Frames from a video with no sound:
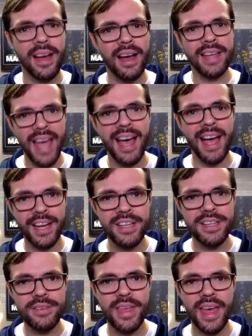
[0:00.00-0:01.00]
yeah i
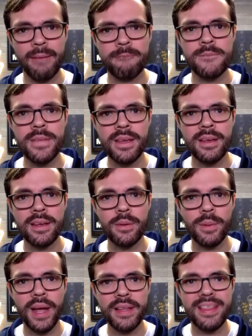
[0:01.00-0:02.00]
could do that
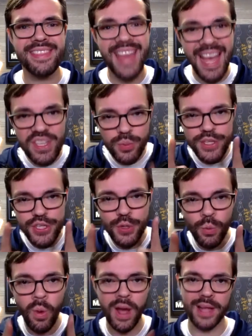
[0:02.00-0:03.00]
right that's what
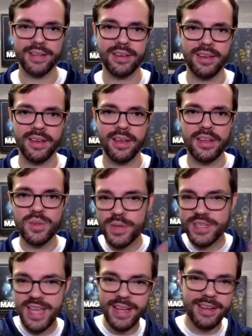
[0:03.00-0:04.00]
you want so
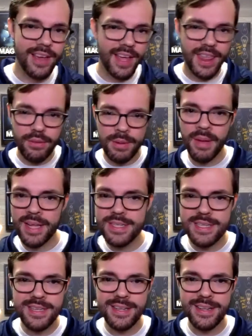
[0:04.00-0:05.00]
we said three
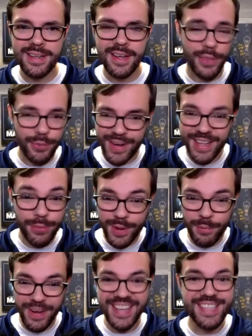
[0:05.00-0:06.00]
months three
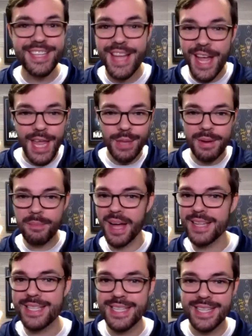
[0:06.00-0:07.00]
three weeks three
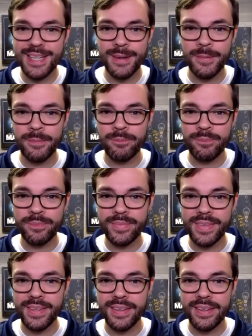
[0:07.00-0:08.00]
months
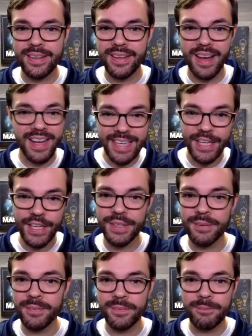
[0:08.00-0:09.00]
a
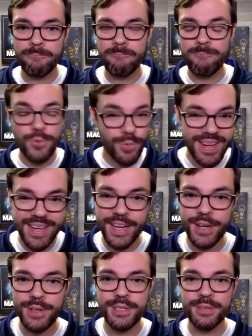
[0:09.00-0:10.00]
year three
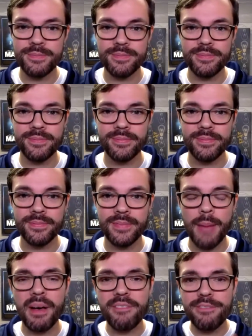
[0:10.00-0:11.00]
years?
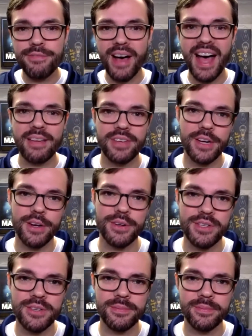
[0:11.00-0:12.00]
How about five
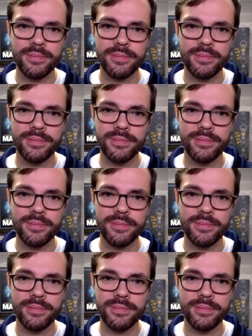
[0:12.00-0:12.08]
years?